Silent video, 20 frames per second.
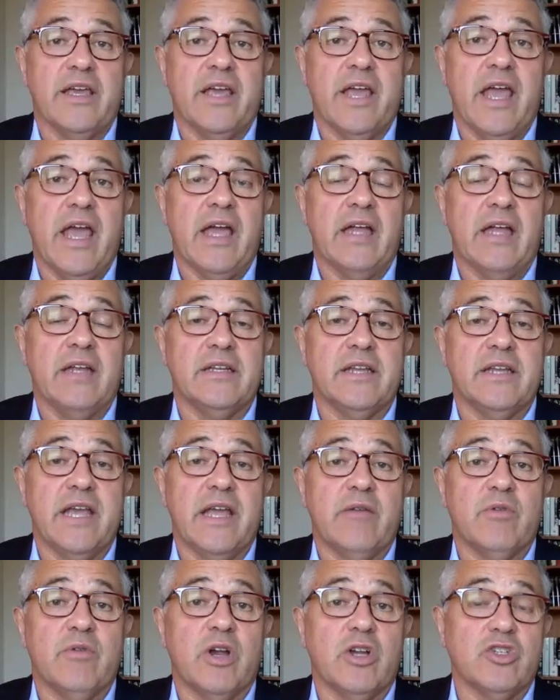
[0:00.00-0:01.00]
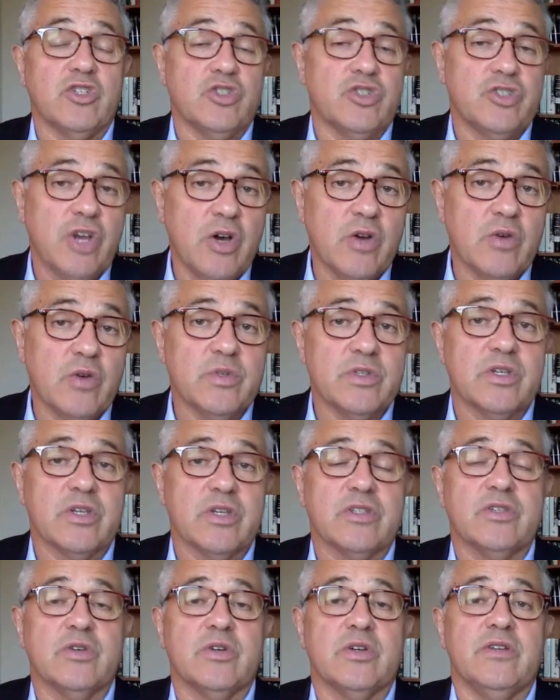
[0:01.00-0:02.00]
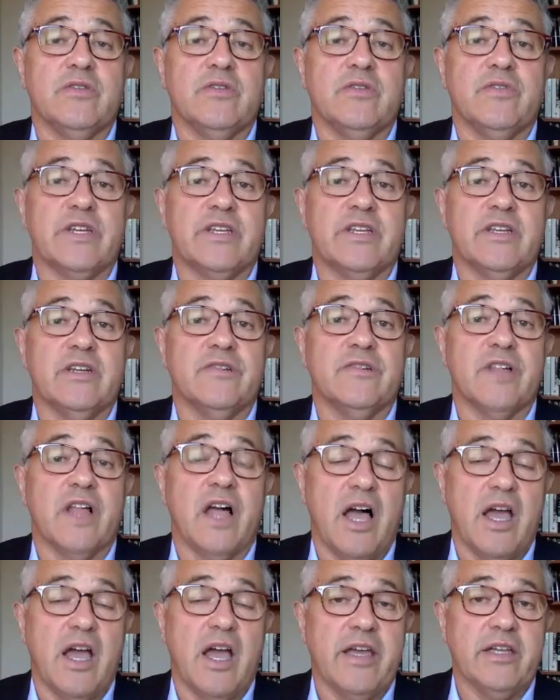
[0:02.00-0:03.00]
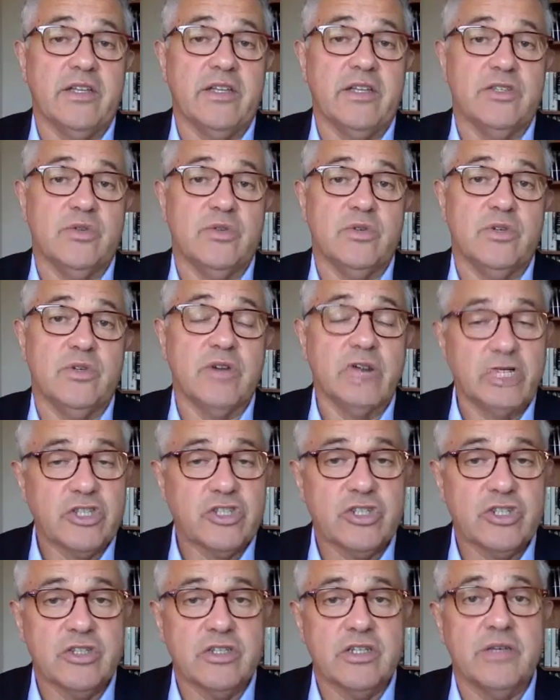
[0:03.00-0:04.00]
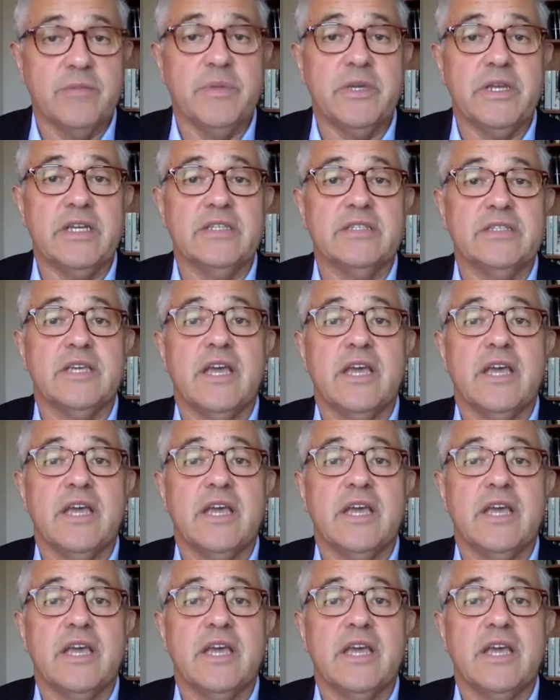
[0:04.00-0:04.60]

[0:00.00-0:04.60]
and Roger Stone was also convicted of lying to congressional committees,